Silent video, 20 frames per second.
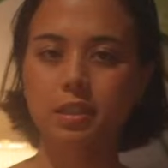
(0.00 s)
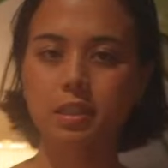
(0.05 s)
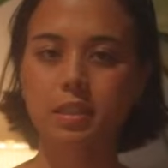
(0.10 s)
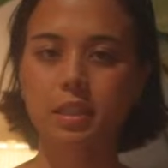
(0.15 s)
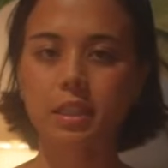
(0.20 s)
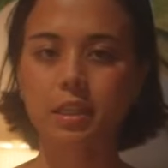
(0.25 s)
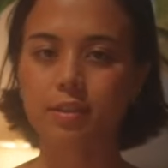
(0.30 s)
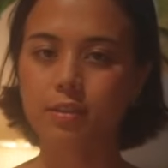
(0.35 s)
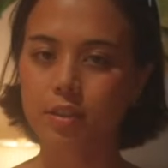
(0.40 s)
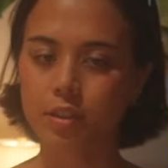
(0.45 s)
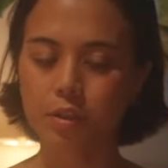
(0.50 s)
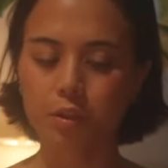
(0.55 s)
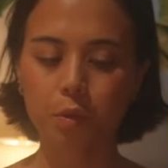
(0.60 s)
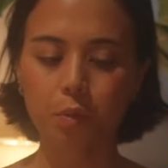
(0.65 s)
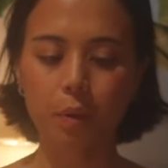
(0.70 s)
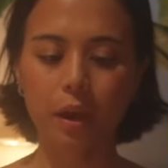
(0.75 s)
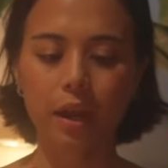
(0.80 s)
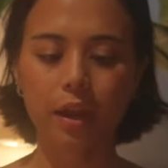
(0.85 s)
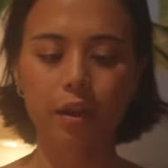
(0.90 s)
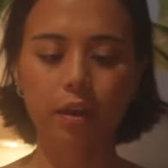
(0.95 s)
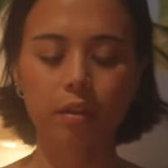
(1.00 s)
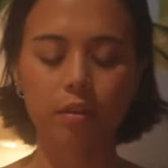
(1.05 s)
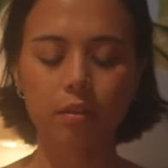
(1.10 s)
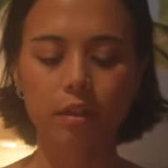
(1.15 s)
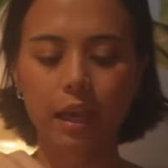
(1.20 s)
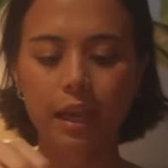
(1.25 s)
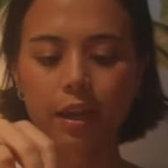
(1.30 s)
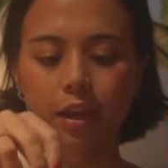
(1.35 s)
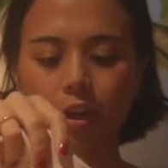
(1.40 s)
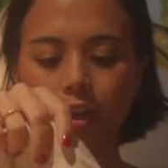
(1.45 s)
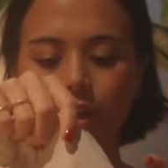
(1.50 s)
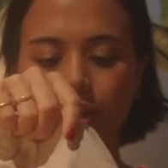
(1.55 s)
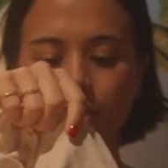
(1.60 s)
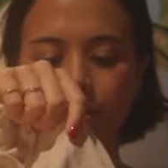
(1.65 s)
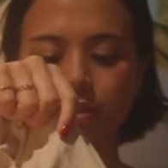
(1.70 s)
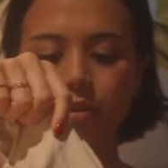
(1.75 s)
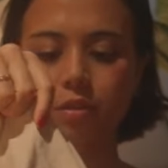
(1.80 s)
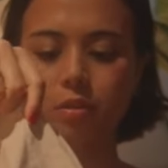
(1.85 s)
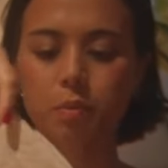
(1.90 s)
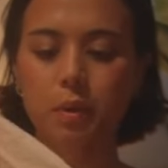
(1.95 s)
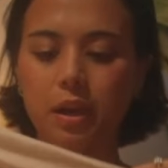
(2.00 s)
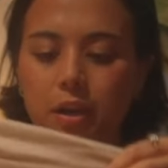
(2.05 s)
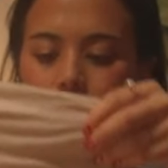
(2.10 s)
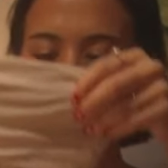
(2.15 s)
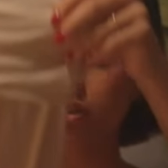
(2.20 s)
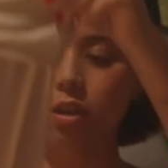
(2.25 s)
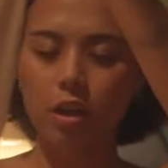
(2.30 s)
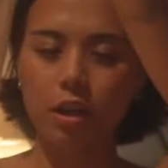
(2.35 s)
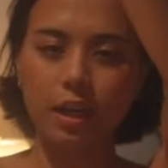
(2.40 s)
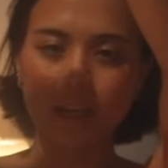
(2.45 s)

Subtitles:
it's easy to layer sweaters on